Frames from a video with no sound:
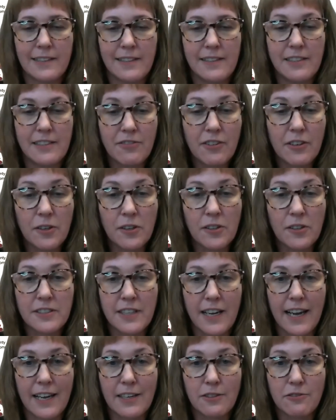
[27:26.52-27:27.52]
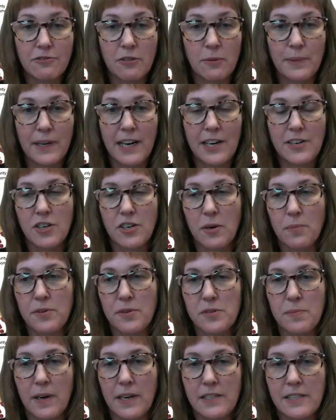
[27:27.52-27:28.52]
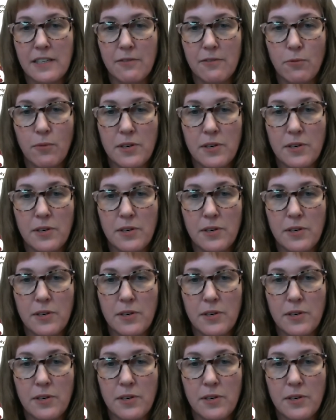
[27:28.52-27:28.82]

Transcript: difficult to handle from an HR perspective,